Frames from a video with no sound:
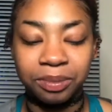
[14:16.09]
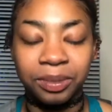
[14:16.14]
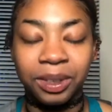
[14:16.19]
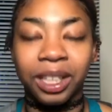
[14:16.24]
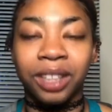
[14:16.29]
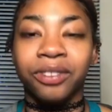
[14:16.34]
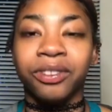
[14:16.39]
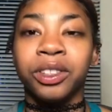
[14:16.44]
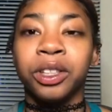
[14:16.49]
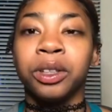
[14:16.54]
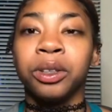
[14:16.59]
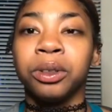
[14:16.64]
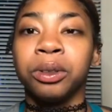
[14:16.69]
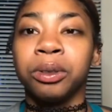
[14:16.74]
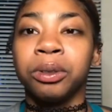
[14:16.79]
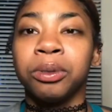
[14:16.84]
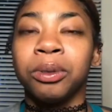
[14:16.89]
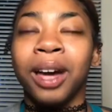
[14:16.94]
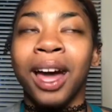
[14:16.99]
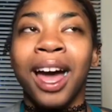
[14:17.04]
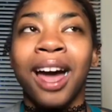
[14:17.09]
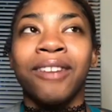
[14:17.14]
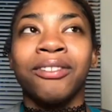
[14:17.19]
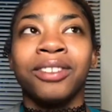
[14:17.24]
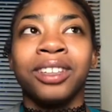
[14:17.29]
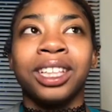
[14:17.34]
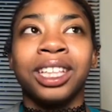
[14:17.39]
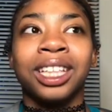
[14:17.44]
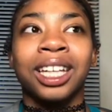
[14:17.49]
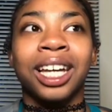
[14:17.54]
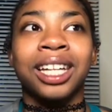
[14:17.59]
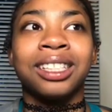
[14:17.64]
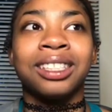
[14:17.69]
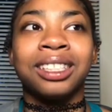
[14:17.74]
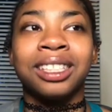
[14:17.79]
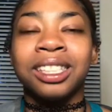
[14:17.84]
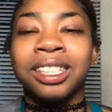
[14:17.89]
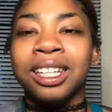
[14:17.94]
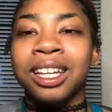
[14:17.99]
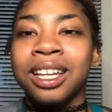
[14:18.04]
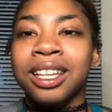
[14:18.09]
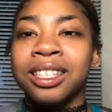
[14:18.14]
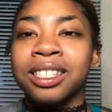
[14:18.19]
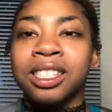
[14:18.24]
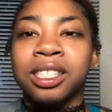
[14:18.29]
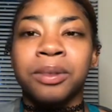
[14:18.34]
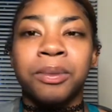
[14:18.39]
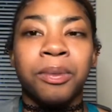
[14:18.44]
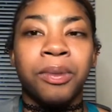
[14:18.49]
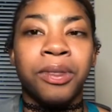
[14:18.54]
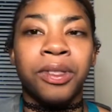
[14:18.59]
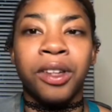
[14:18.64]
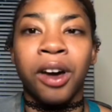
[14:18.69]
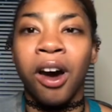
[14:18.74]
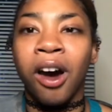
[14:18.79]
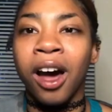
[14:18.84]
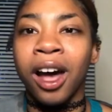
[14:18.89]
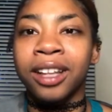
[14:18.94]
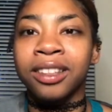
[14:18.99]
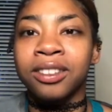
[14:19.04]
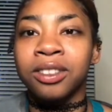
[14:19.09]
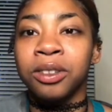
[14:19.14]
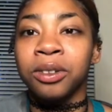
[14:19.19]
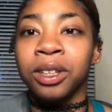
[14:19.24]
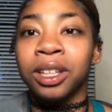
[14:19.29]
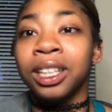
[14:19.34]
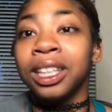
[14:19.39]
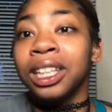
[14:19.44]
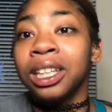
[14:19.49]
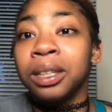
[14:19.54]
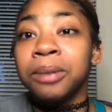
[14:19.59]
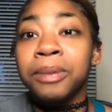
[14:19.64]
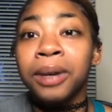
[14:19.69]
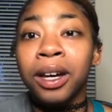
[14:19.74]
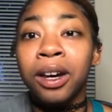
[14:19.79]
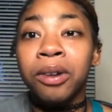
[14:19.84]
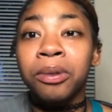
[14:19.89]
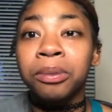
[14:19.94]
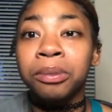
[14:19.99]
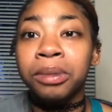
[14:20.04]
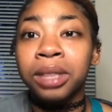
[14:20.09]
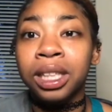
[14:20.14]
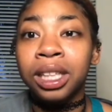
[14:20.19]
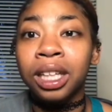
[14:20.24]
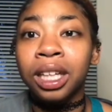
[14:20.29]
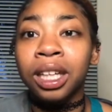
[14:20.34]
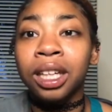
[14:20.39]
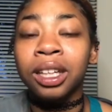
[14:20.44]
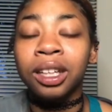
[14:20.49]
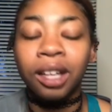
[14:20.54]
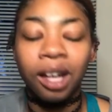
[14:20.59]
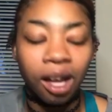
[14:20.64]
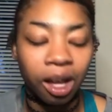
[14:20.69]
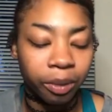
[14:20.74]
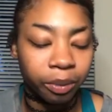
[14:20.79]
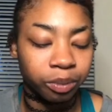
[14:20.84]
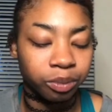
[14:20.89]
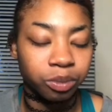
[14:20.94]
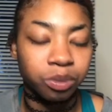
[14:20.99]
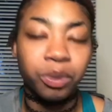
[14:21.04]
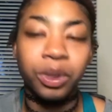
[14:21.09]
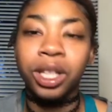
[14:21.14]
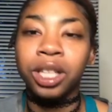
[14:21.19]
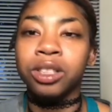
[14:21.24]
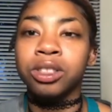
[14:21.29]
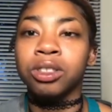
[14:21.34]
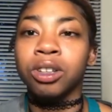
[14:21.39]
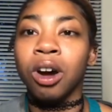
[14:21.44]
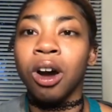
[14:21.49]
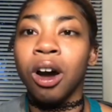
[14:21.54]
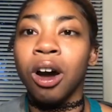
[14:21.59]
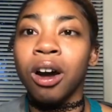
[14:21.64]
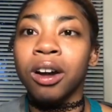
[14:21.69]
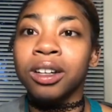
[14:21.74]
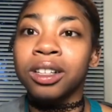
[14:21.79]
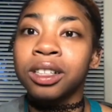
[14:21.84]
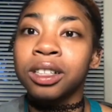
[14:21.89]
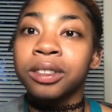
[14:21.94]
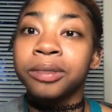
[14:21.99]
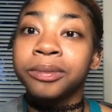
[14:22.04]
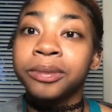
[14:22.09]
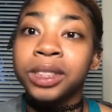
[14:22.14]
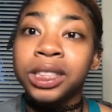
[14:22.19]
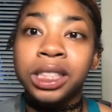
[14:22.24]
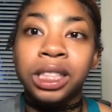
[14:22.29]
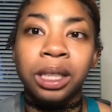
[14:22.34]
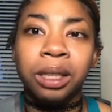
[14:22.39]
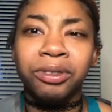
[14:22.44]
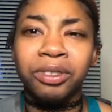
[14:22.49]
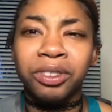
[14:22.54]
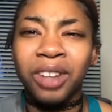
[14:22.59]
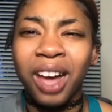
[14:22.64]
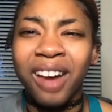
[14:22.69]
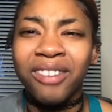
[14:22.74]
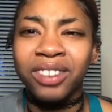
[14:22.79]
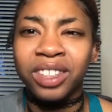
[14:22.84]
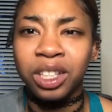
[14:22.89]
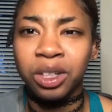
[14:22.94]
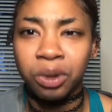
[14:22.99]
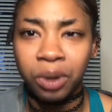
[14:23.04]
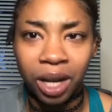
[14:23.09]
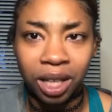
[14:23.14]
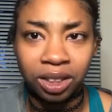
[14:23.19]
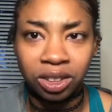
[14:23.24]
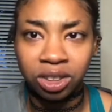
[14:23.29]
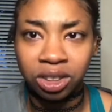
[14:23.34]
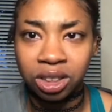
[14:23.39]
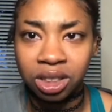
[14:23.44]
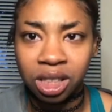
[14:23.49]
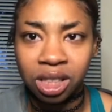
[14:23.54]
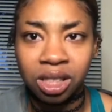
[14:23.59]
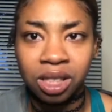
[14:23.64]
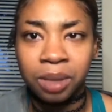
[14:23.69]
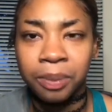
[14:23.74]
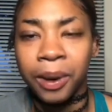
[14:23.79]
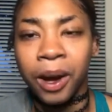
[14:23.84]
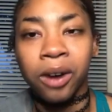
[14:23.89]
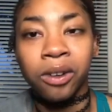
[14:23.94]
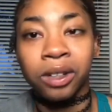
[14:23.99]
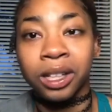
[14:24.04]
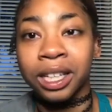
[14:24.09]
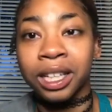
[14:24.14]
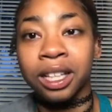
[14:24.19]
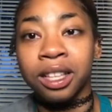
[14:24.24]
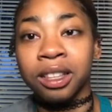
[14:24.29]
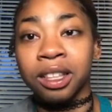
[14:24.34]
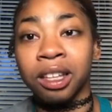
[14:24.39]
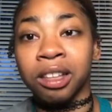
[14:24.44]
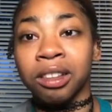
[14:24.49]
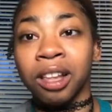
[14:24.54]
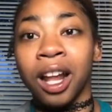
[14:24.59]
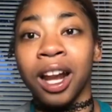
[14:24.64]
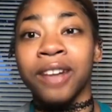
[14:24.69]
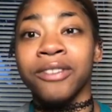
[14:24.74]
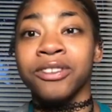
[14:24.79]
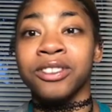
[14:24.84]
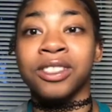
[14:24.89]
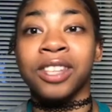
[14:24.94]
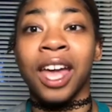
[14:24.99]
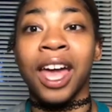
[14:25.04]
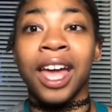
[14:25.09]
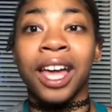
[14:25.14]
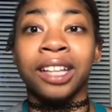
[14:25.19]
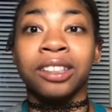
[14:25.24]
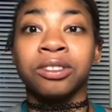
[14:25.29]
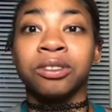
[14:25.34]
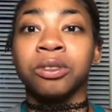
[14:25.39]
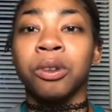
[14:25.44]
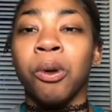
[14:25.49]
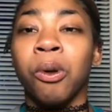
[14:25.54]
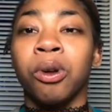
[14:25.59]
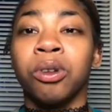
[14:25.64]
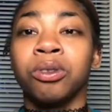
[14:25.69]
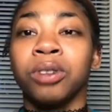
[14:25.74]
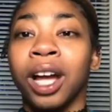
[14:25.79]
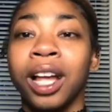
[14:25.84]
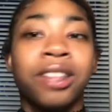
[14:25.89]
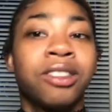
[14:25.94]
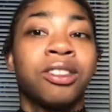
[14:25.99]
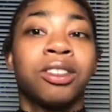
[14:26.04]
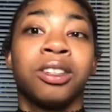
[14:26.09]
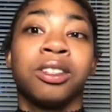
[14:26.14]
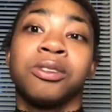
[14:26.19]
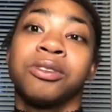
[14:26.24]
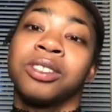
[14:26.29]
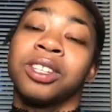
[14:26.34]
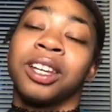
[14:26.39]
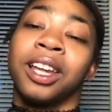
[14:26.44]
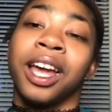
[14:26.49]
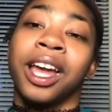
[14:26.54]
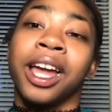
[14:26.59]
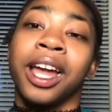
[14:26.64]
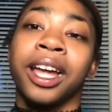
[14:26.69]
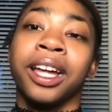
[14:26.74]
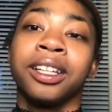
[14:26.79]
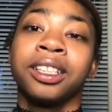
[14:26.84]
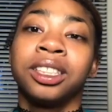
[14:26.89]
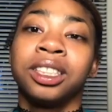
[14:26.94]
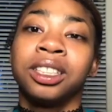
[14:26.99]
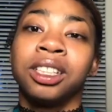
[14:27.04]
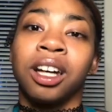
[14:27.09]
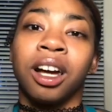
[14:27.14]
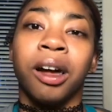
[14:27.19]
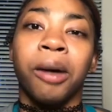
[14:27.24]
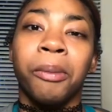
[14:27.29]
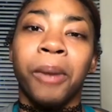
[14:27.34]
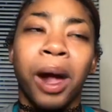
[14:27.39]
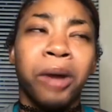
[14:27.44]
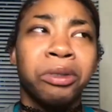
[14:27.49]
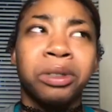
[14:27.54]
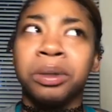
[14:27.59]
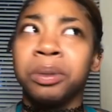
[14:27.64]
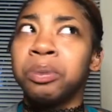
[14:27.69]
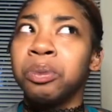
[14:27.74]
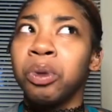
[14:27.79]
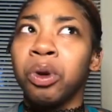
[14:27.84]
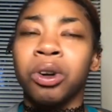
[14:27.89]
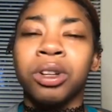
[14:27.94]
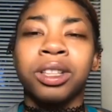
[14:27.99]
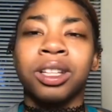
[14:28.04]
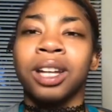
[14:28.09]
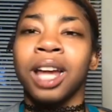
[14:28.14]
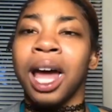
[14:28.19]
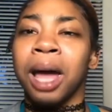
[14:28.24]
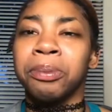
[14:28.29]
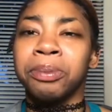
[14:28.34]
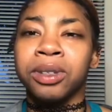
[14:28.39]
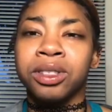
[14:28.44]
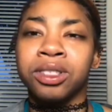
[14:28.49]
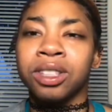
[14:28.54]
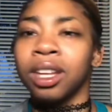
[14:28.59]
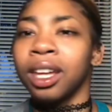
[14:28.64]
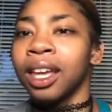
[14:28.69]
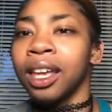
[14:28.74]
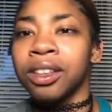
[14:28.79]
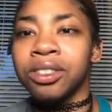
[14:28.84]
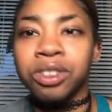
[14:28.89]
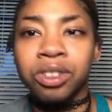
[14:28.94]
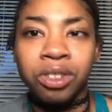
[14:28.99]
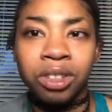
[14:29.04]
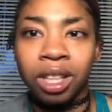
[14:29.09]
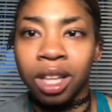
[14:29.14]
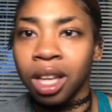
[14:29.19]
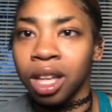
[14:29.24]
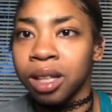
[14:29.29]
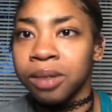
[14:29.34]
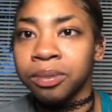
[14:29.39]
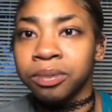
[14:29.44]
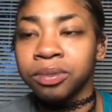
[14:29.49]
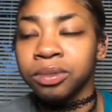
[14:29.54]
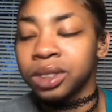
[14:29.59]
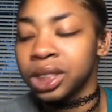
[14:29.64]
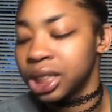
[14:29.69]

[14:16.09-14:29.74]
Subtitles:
If you have any ideas, some thoughts, you can email me. We can talk. If you have any questions about anything that I've said or read to you today, I would be more than happy to answer them.